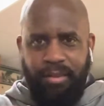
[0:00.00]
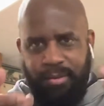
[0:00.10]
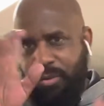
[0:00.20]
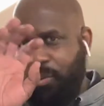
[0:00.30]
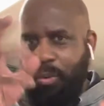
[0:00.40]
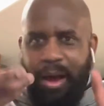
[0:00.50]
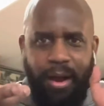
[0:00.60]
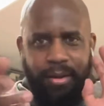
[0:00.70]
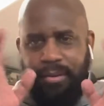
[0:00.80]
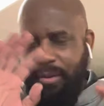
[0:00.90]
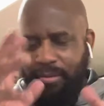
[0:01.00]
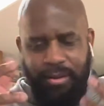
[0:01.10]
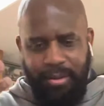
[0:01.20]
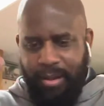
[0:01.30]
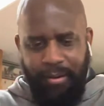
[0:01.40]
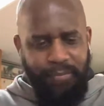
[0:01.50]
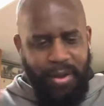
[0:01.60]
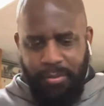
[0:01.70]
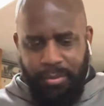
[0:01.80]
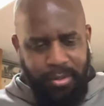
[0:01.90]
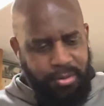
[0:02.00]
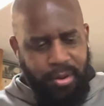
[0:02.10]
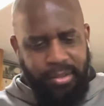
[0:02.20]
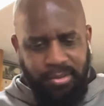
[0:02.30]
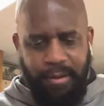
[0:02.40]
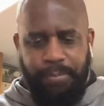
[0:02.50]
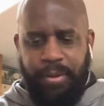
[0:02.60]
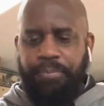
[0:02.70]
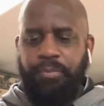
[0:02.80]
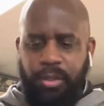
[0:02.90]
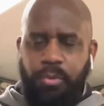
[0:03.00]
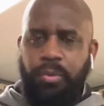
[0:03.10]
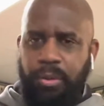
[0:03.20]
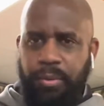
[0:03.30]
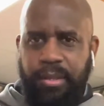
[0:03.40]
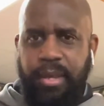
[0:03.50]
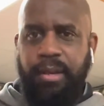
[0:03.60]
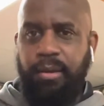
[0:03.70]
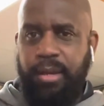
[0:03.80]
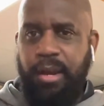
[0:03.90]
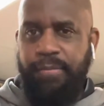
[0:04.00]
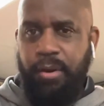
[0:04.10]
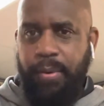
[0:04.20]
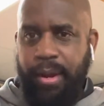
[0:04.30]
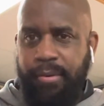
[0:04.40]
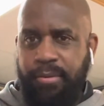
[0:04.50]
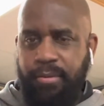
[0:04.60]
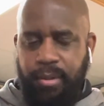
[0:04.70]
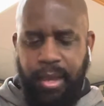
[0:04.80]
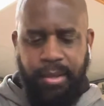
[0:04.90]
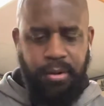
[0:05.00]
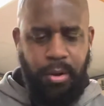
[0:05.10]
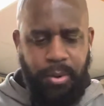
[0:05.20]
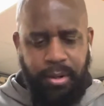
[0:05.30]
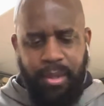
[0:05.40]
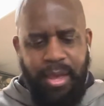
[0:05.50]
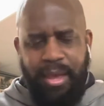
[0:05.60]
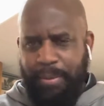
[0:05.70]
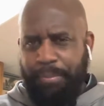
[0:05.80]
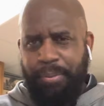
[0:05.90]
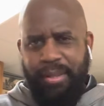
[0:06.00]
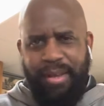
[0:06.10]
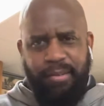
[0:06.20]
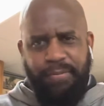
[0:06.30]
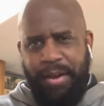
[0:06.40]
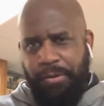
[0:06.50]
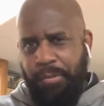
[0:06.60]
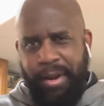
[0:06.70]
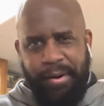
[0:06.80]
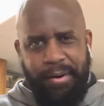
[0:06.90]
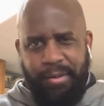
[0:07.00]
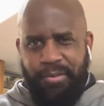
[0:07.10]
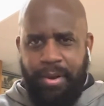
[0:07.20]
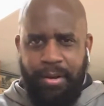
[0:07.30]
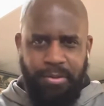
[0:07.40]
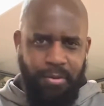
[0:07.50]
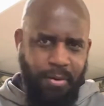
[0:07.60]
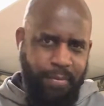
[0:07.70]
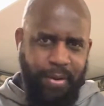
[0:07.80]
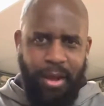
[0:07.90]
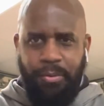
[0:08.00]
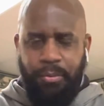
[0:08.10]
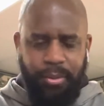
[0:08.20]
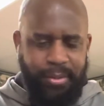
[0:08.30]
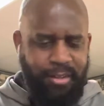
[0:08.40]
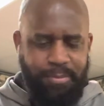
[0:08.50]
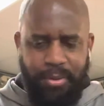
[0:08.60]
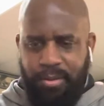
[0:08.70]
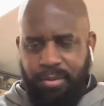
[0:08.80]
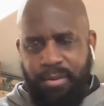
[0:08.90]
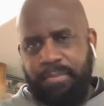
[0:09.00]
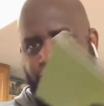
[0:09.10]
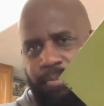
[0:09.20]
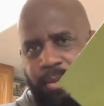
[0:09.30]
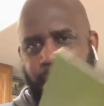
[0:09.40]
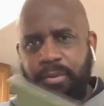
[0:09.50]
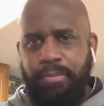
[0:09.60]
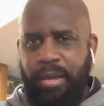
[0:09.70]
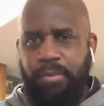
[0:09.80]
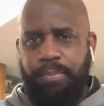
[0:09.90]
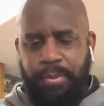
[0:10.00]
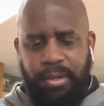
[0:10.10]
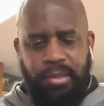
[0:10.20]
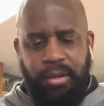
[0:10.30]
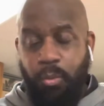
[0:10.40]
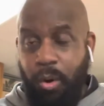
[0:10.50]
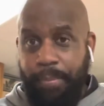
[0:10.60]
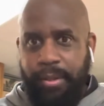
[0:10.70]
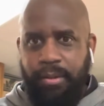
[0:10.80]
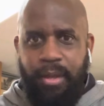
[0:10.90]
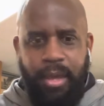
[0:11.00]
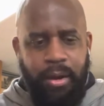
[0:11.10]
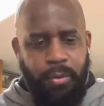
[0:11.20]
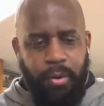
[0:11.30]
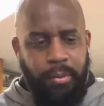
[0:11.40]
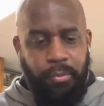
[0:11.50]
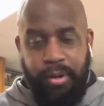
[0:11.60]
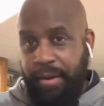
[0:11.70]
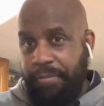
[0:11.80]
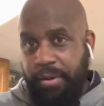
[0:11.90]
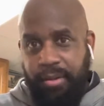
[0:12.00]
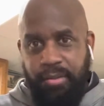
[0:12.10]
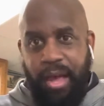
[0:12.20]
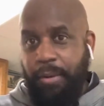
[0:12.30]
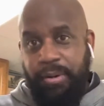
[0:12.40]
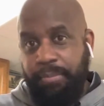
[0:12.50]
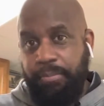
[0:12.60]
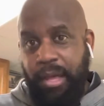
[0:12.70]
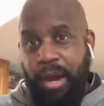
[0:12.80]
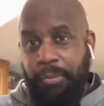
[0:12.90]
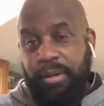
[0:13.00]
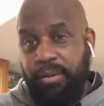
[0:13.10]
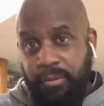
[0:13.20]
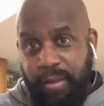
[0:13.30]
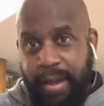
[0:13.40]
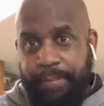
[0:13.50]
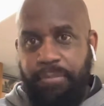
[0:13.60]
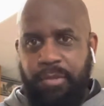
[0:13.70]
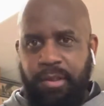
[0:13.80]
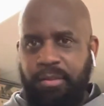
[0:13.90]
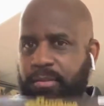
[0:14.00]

cool how the color vinyl is and all that stuff, but you really want to take good care of your records, okay? You don't want to be pulling out the vinyl record and trying to show off how cool it is, because you can, you may potentially warp it or whatever it is. I wouldn't do that. Just